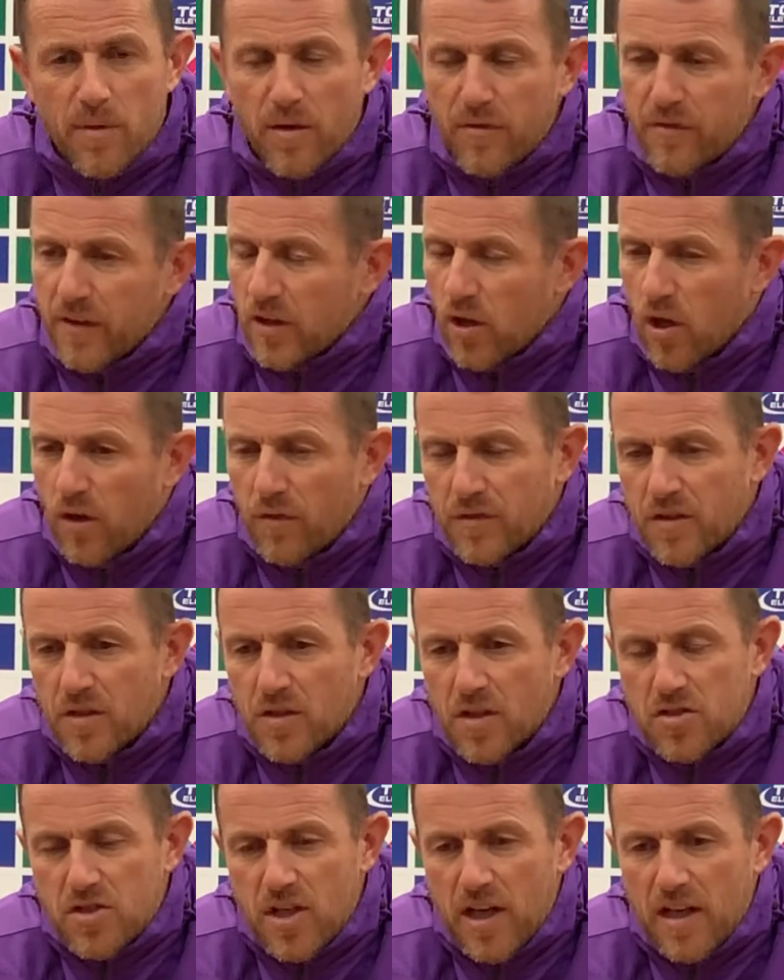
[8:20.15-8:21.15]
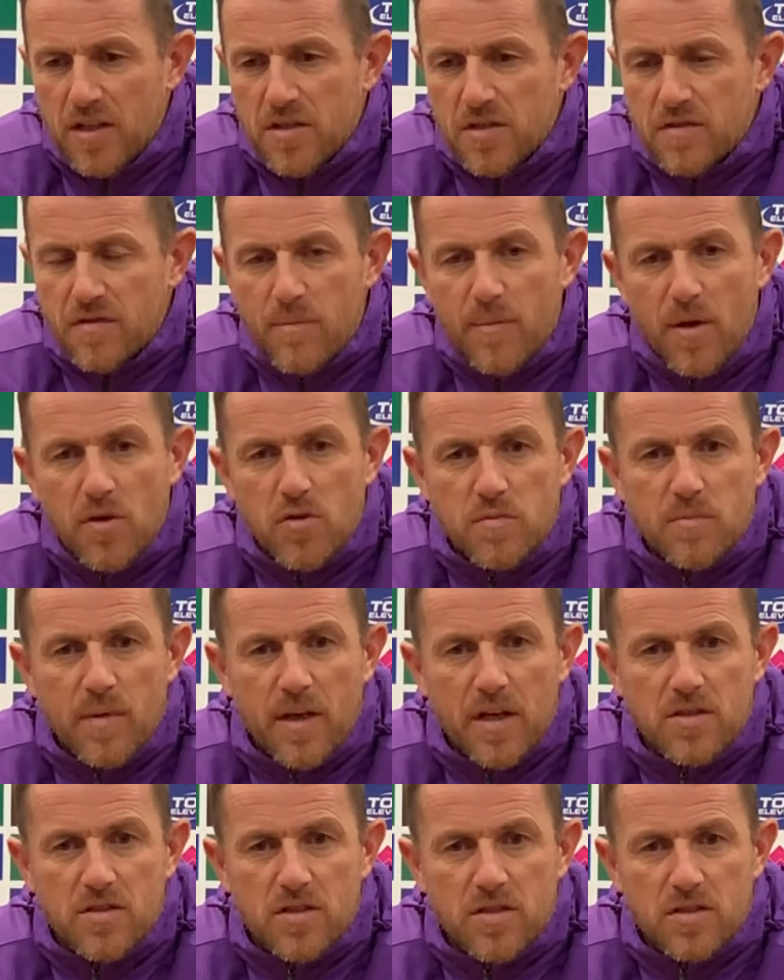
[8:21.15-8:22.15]
I think often the challenge for most
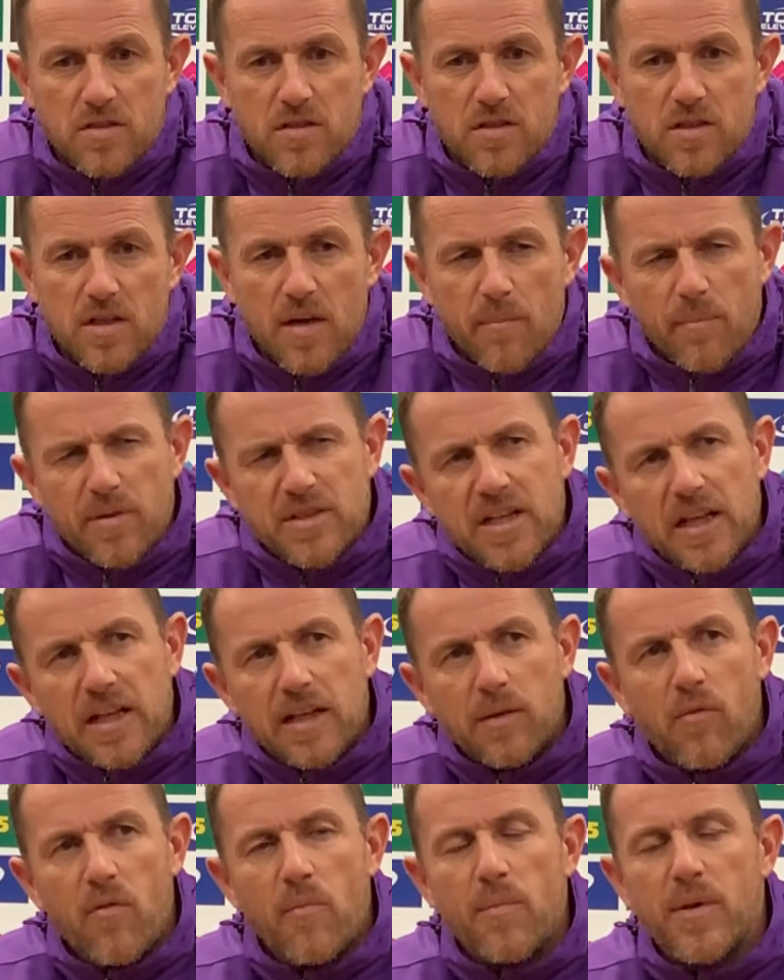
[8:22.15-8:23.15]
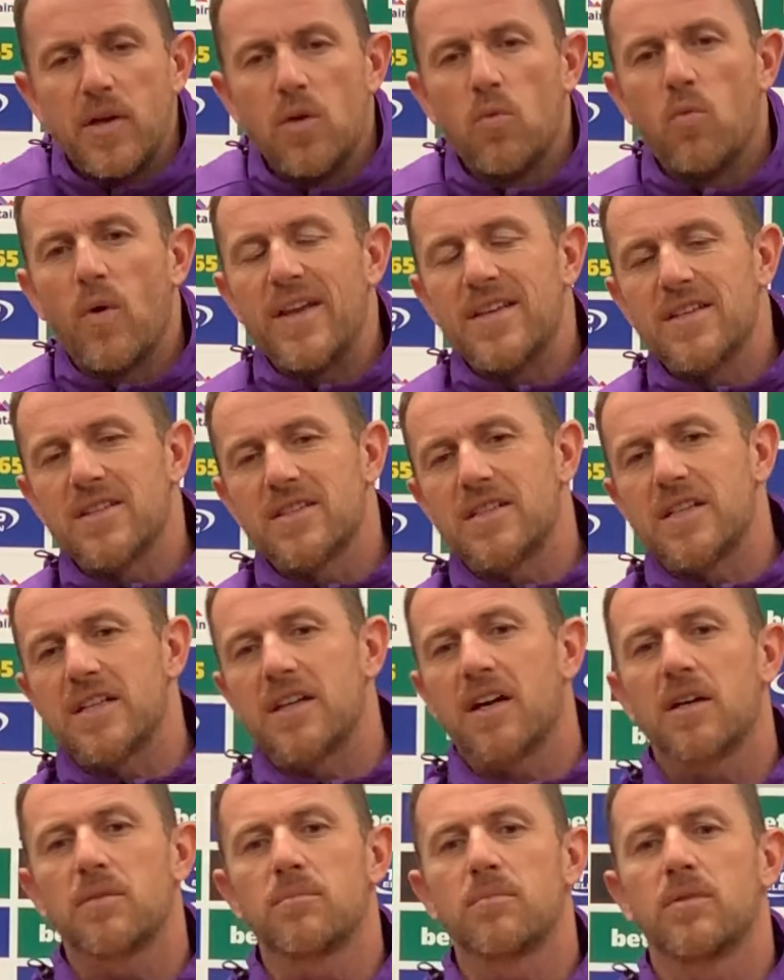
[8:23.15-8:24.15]
managers, particularly with it being a Wednesday
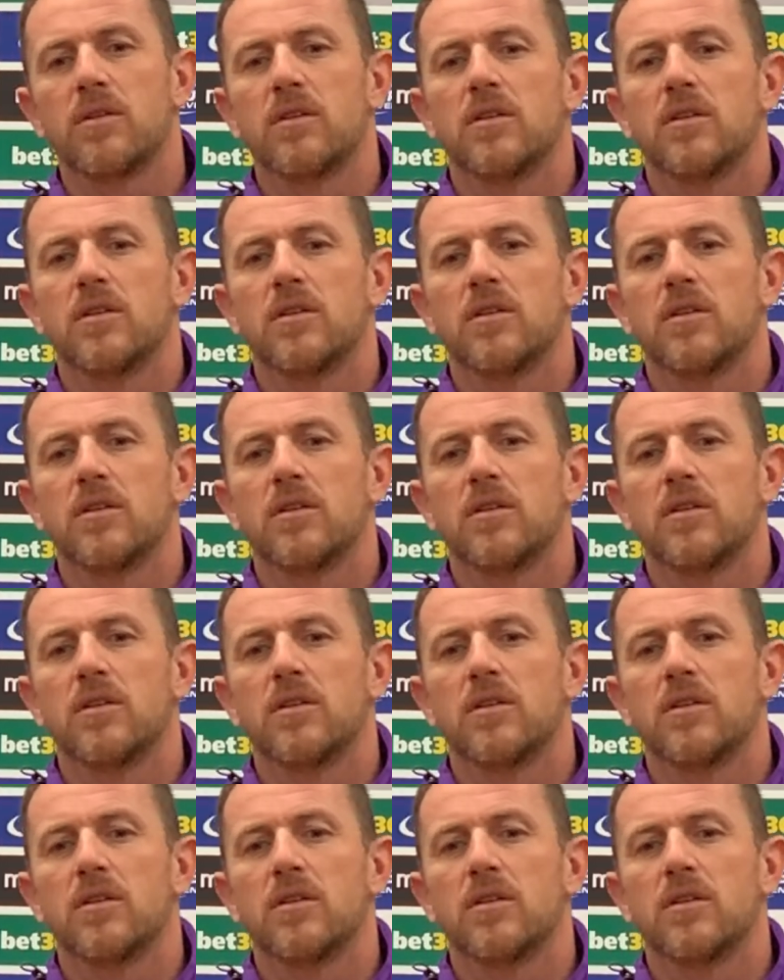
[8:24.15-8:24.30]
game,